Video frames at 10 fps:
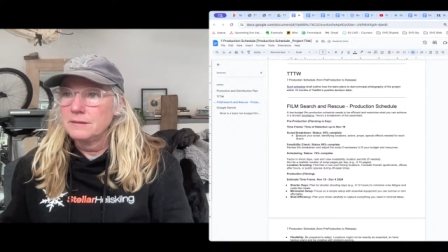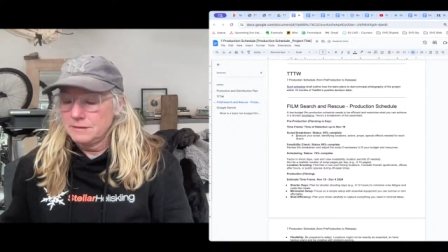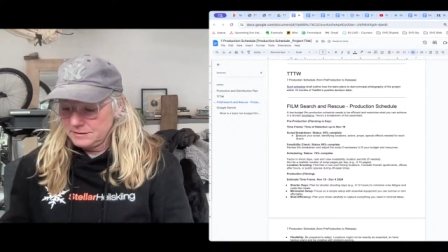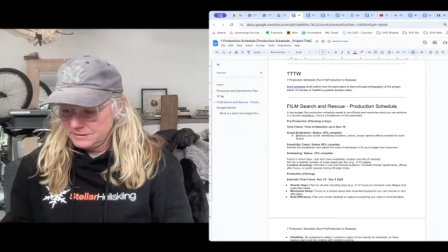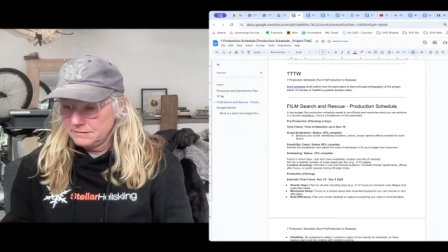
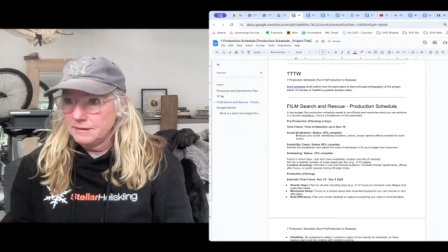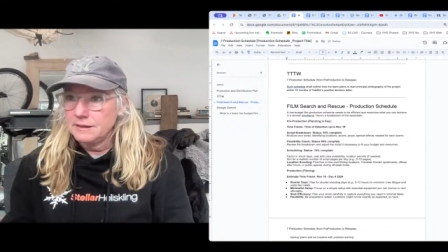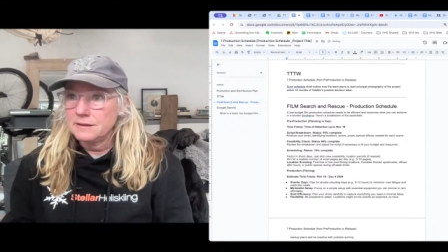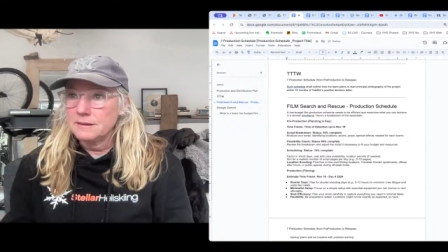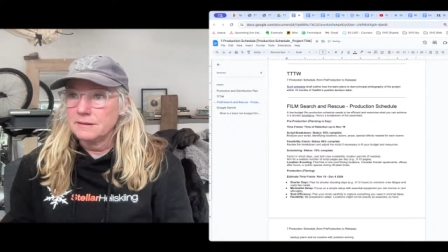So we
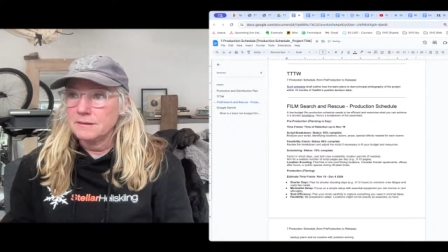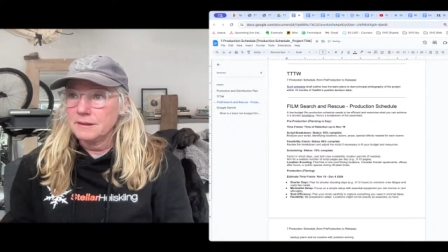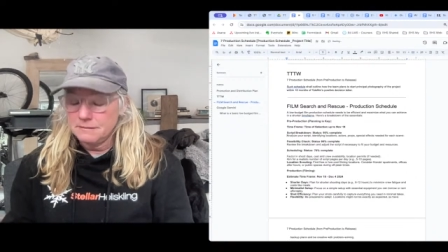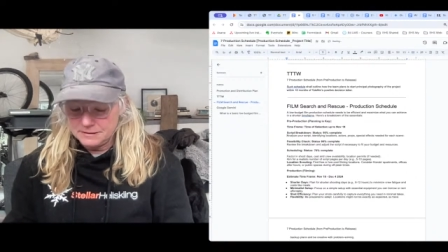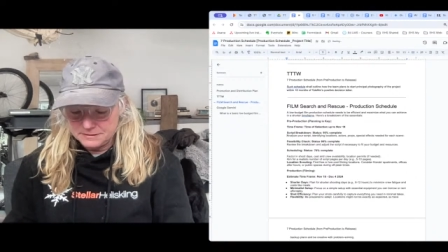need to go,
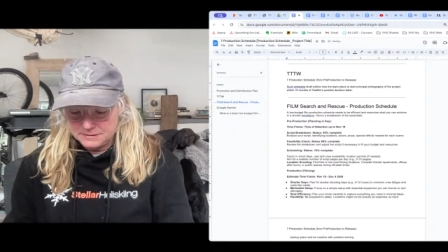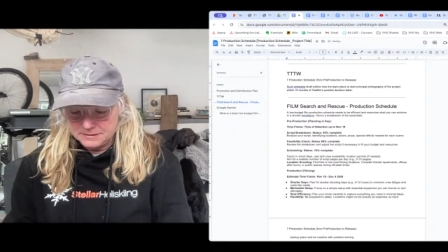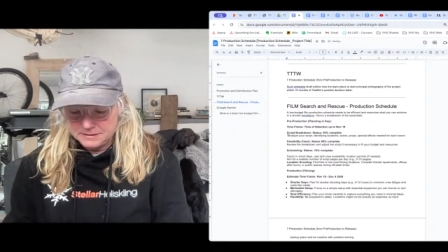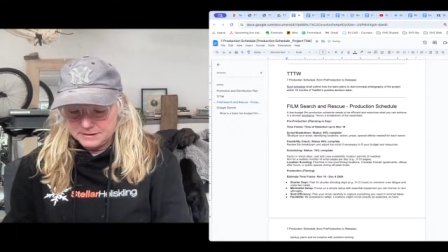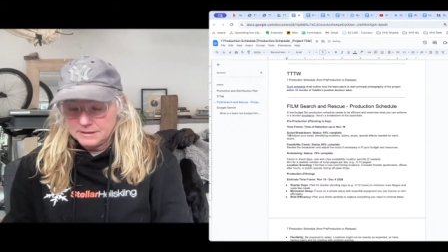here we go.
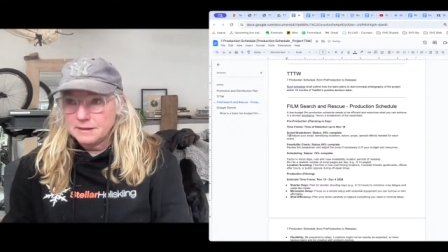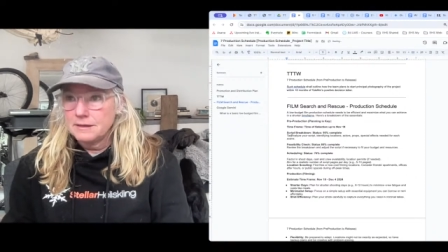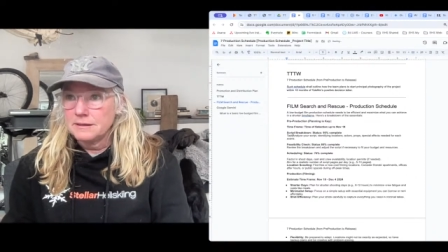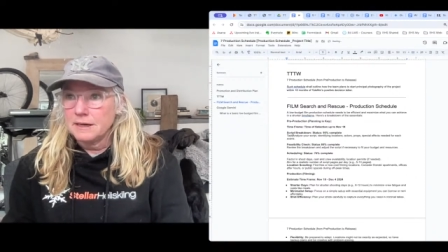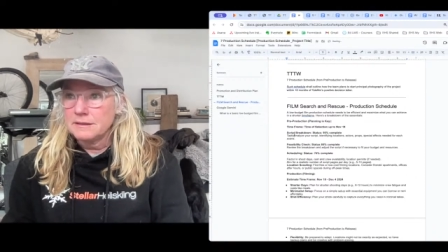
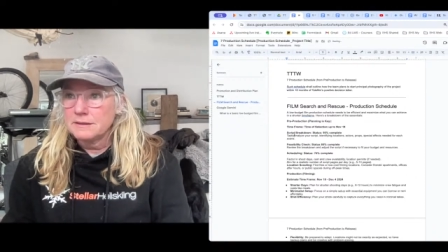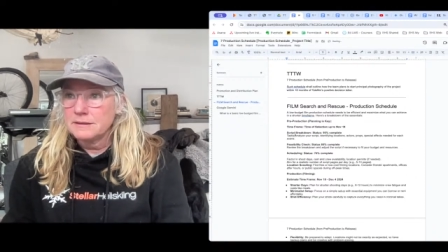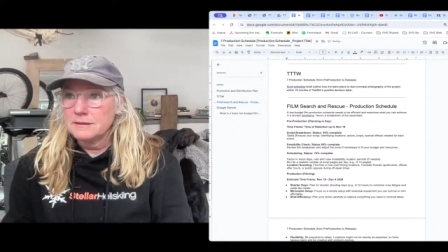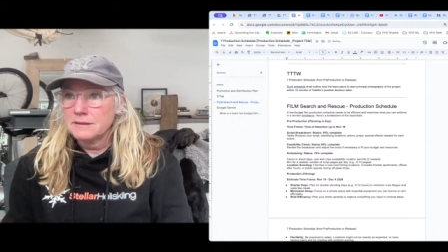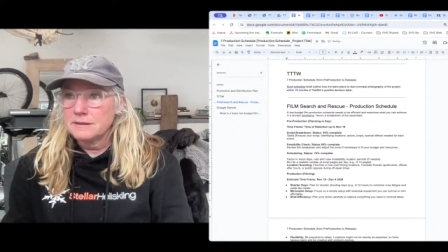
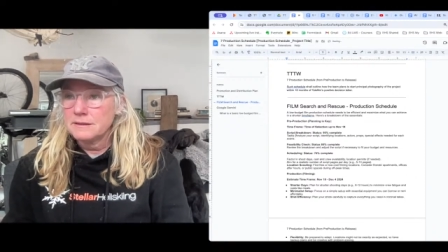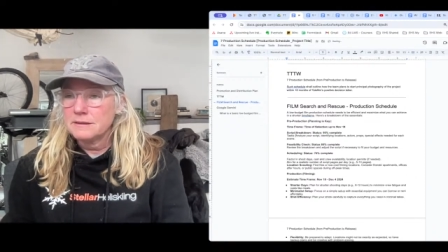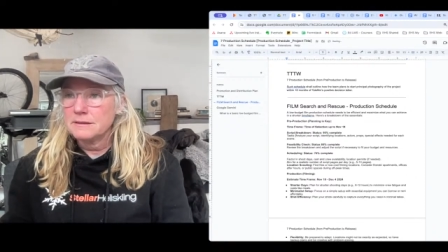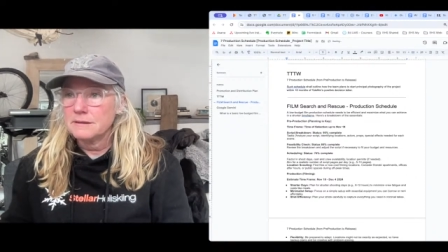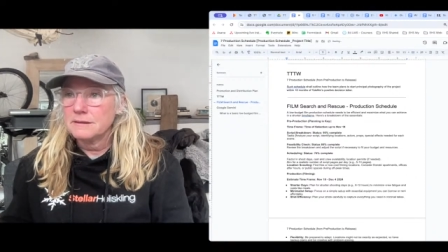Tasks,
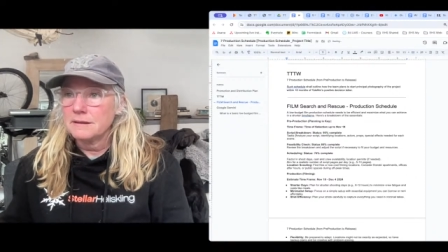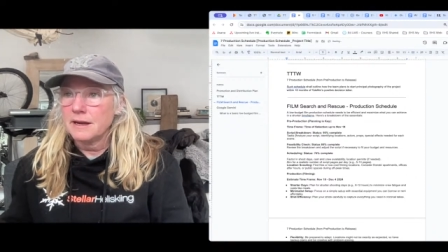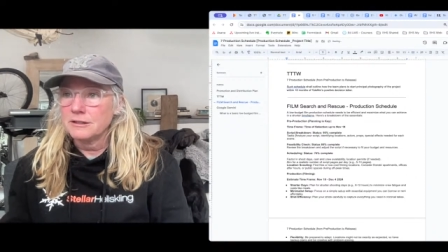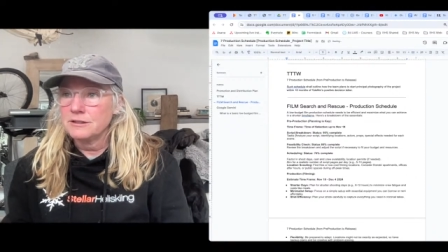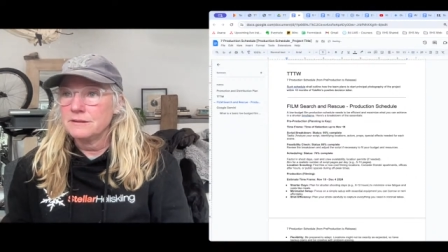
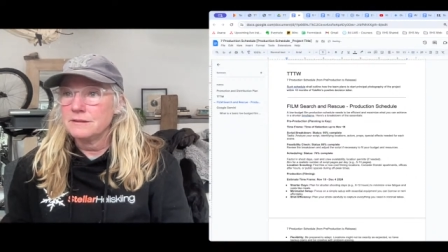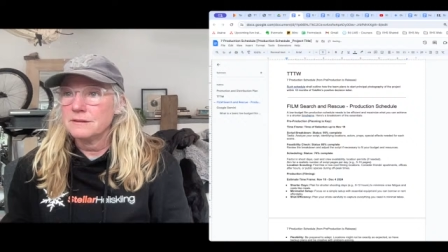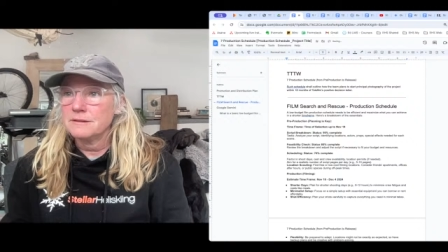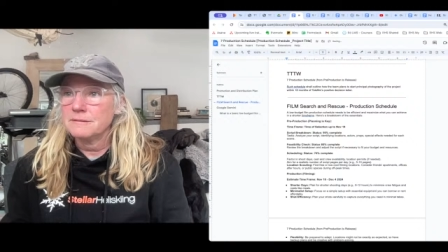actions.